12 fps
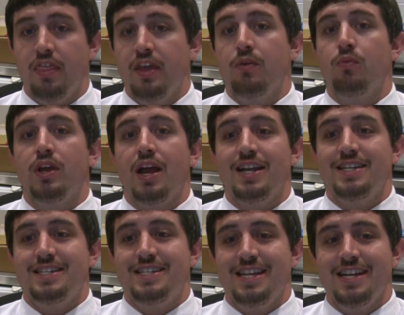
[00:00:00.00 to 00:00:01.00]
then we
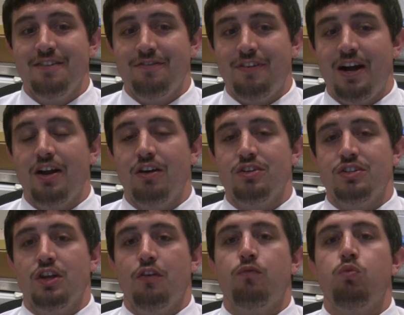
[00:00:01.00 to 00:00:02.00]
identify
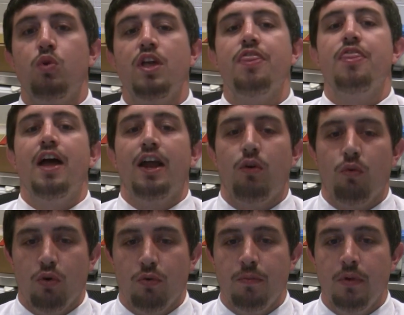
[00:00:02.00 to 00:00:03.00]
ourselves with that
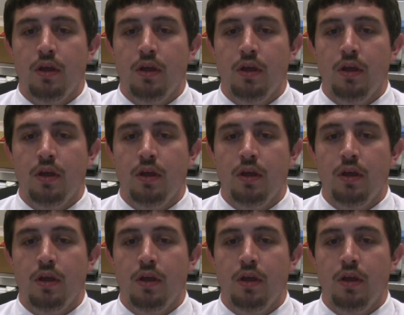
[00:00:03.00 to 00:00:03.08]
group.